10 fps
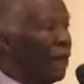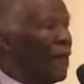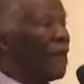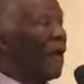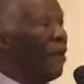
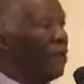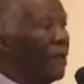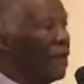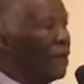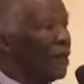Nothing
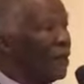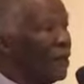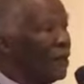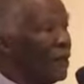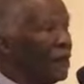happened.
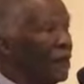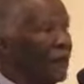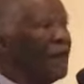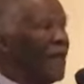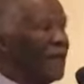
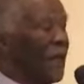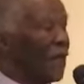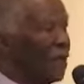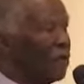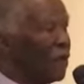Didn't
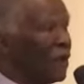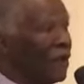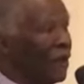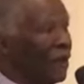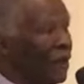attack anybody.